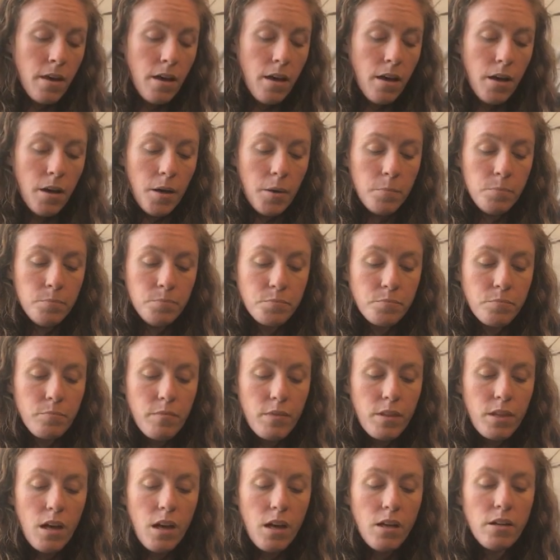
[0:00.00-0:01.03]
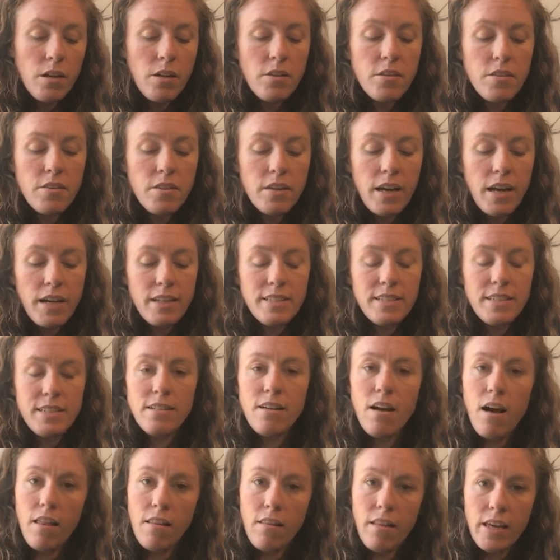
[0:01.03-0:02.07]
Um, another thing I did
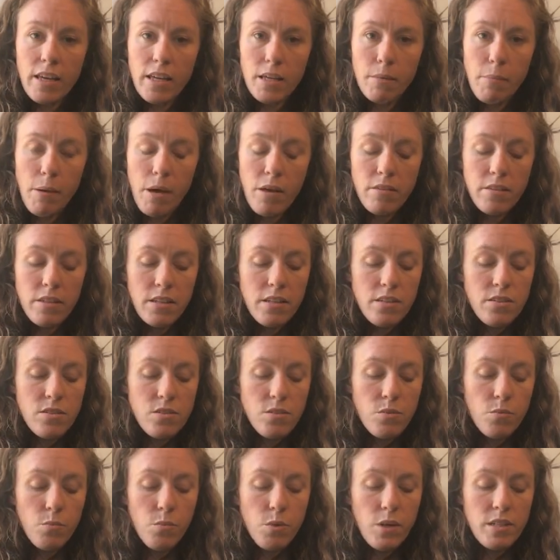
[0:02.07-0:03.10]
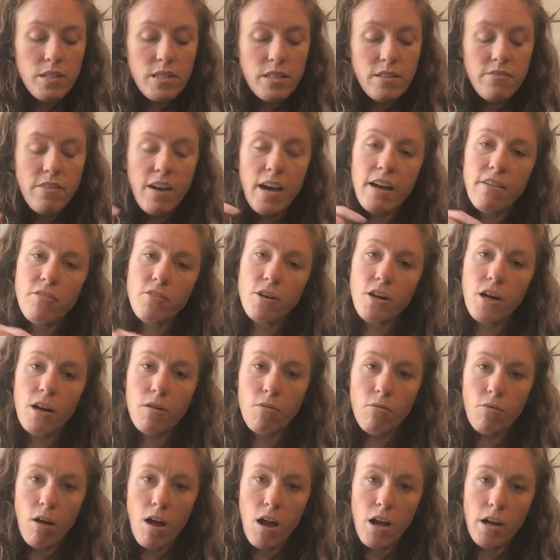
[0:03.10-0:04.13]
not like about these was if I ever got
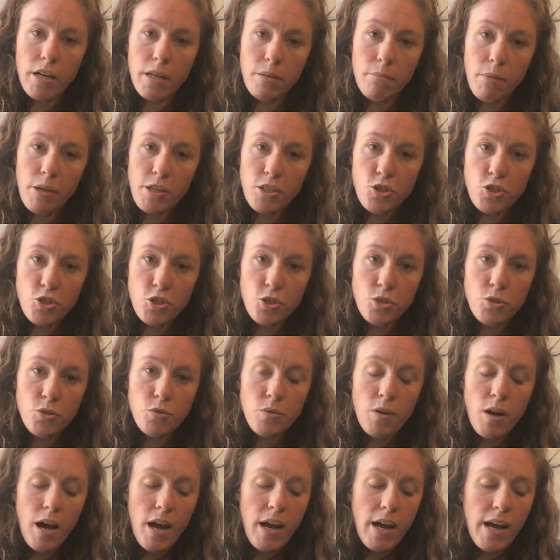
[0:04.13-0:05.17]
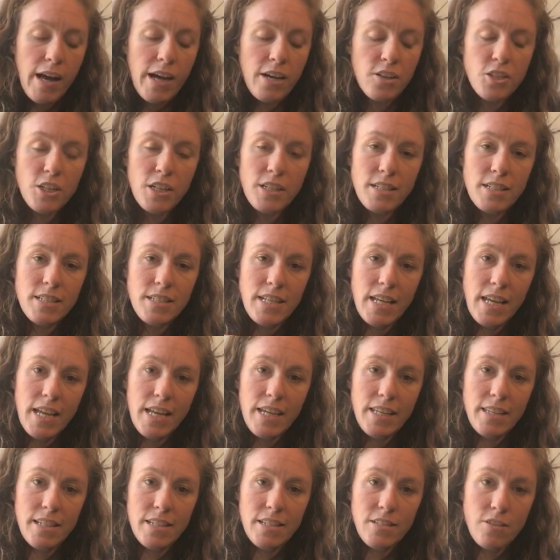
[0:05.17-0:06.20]
a rock in my shoe, I actually had to
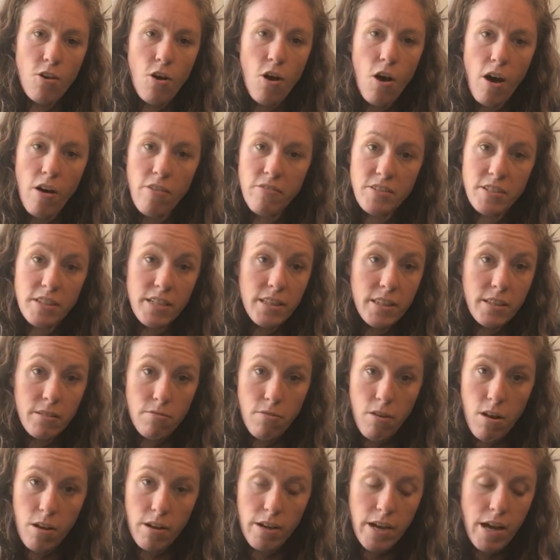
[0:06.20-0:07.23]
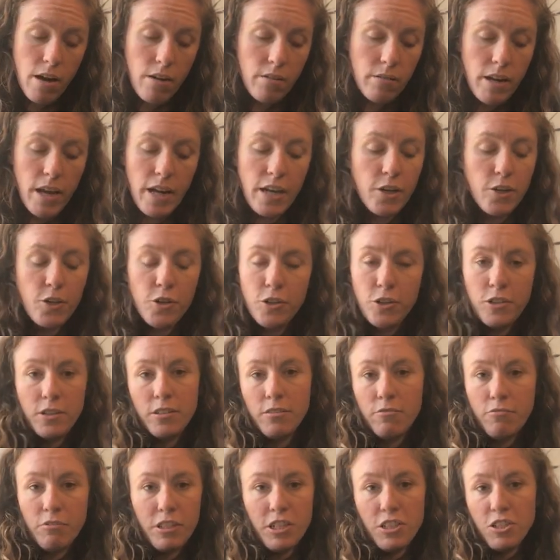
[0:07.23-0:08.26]
take this off to get the rock out. I
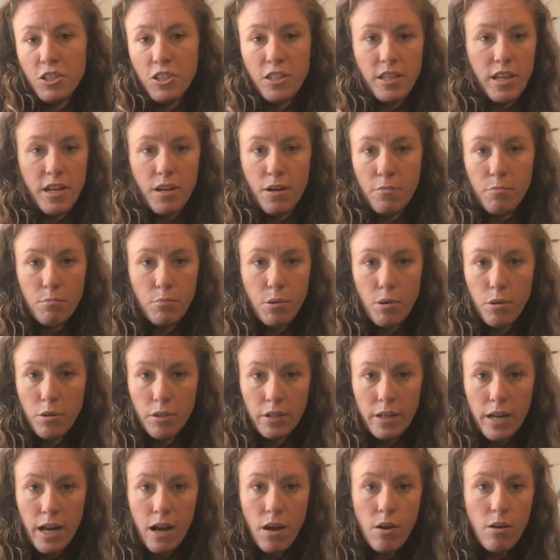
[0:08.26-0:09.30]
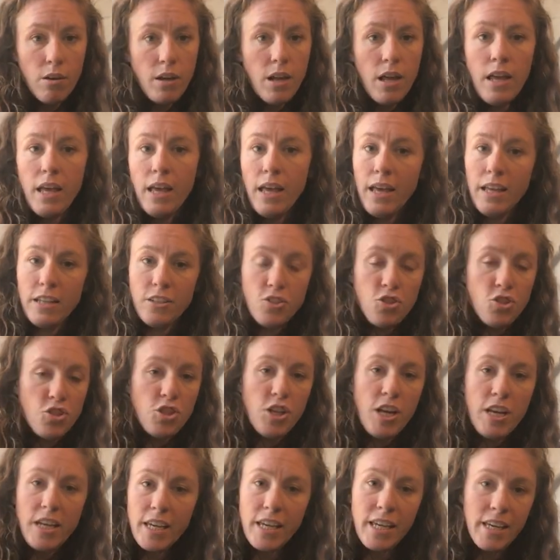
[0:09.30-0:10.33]
couldn't reach in there and pull it out and
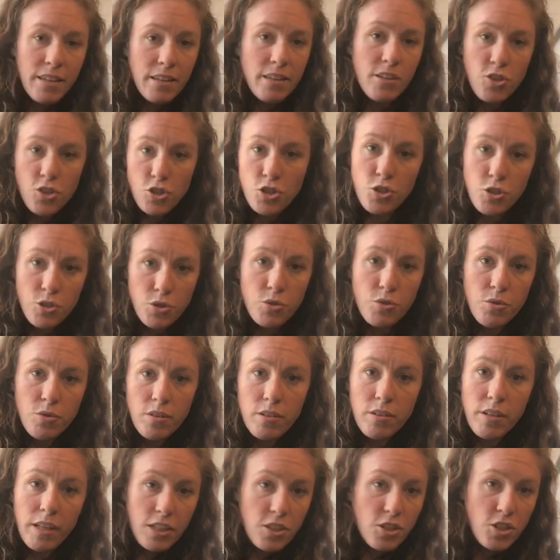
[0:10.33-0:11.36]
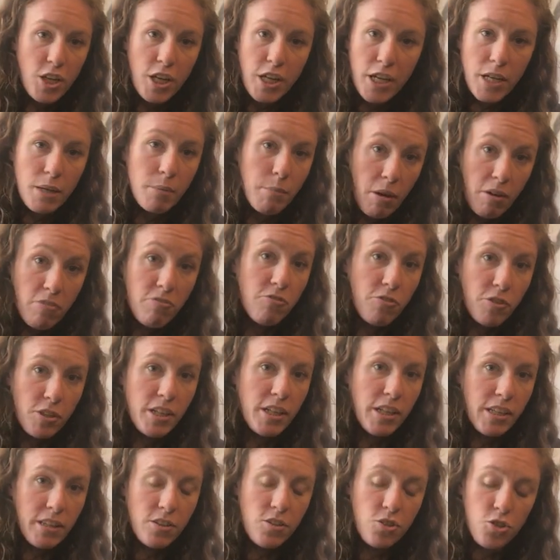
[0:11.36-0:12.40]
shaking the shoe, like shaking my foot
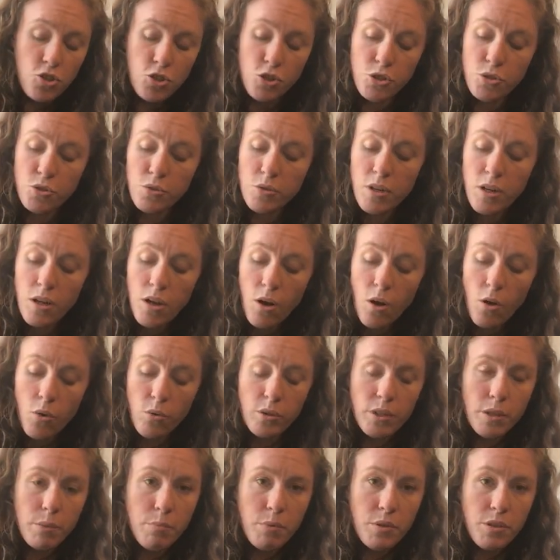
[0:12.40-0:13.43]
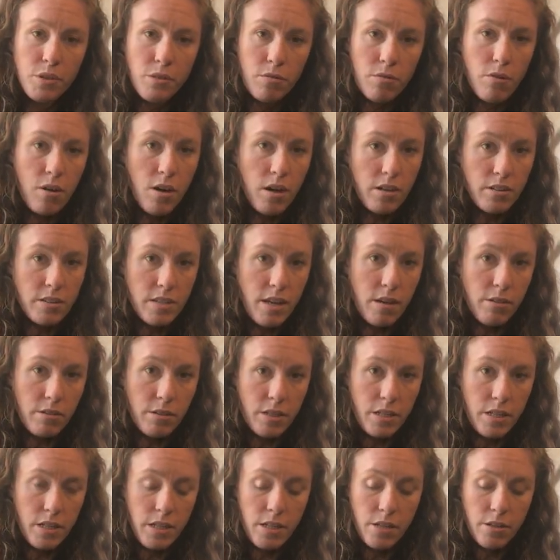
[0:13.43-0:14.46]
in the shoe, only put the rock down
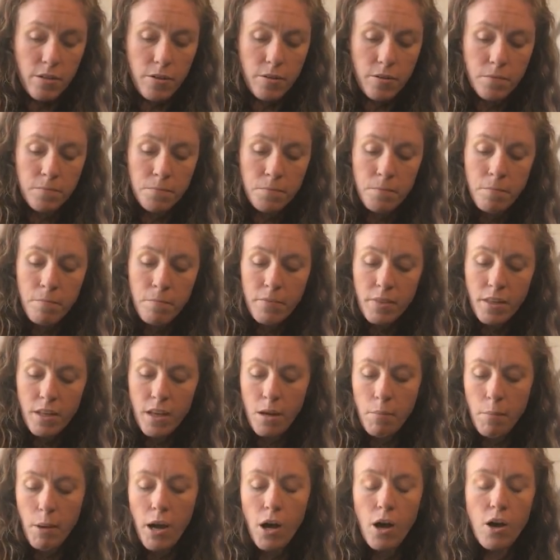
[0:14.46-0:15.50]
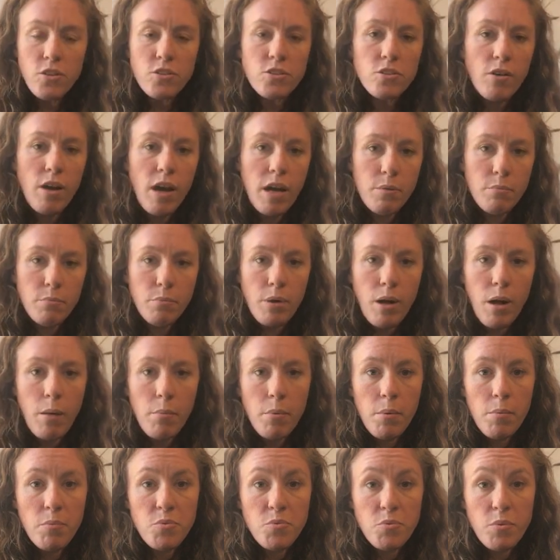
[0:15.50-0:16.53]
in here. Um, I also had
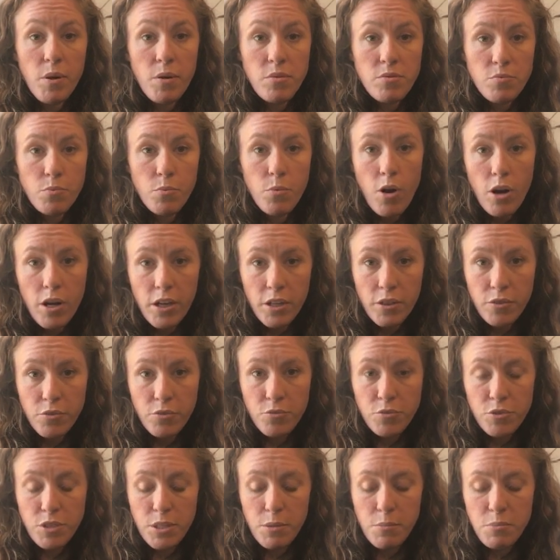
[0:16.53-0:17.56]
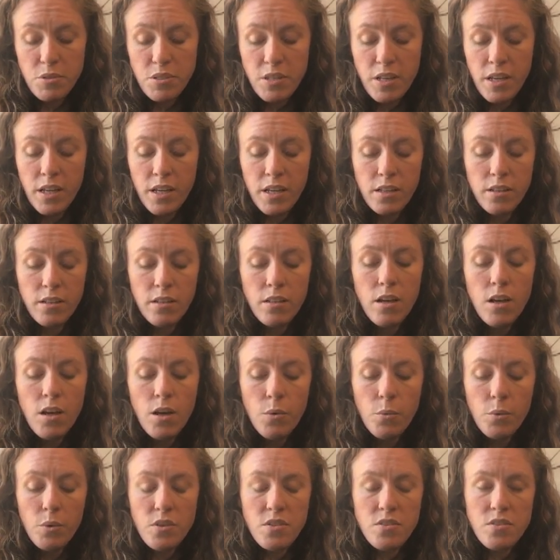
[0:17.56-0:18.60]
problems when I was walking through deep sand
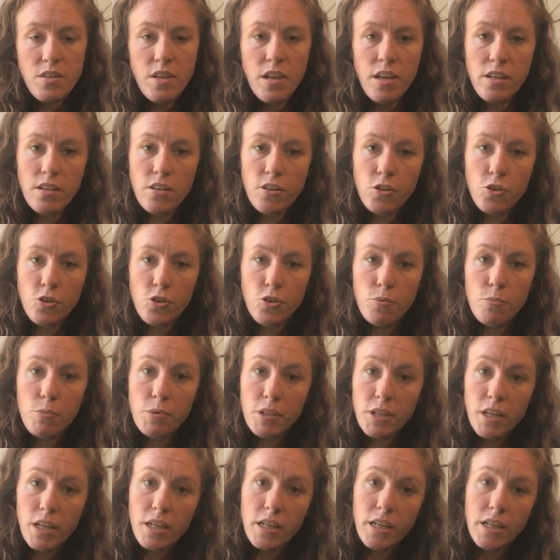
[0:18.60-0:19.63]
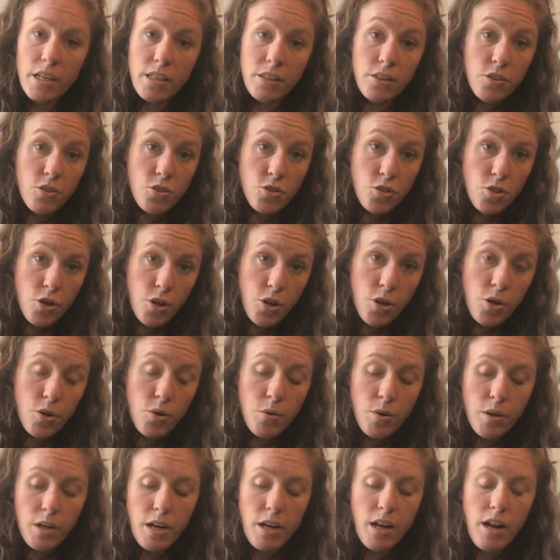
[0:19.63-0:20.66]
with sand accumulating in the
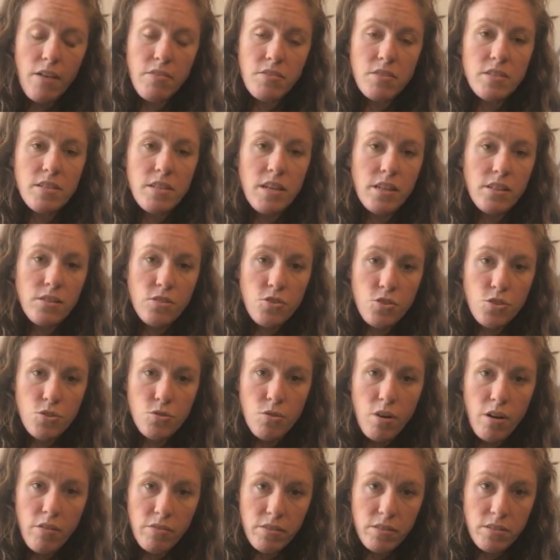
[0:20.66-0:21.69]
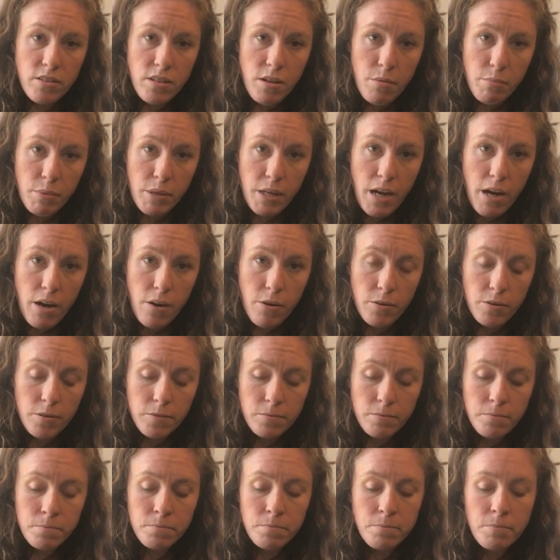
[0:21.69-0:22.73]
toe, and I'd have to take the shoe off and dump it out.
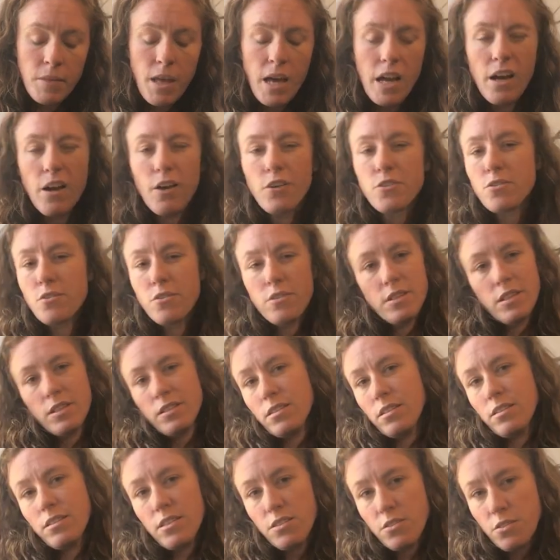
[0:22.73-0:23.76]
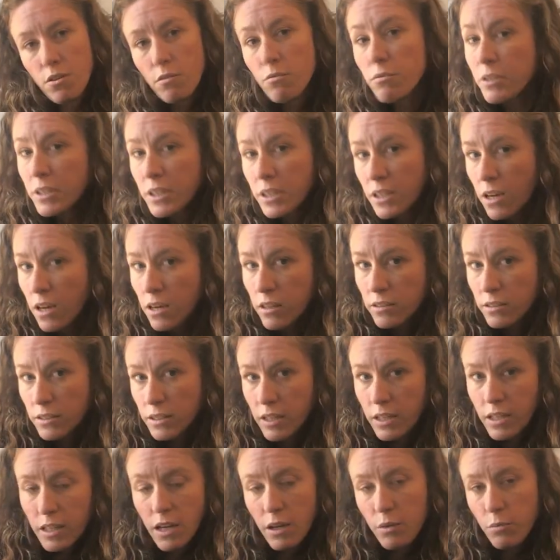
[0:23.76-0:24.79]
I also think that these are really
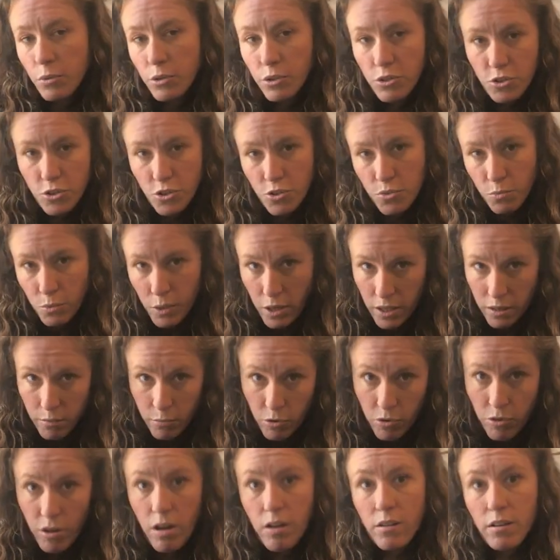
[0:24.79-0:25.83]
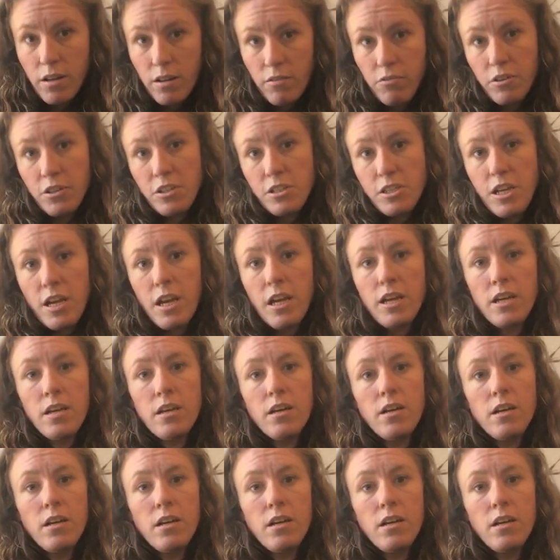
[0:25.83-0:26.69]
ugly, and I wouldn't just wear them around every day.